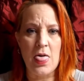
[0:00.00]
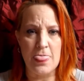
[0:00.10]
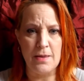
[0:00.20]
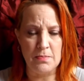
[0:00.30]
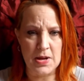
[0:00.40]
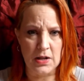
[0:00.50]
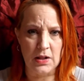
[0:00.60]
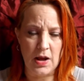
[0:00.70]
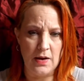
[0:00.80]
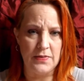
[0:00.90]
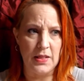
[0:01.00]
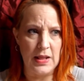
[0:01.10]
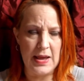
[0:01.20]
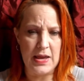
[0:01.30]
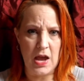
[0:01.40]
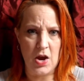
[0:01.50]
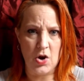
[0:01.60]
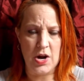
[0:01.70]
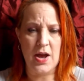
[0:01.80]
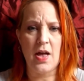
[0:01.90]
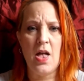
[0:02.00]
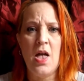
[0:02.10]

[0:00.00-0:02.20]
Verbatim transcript: the middle of the lake area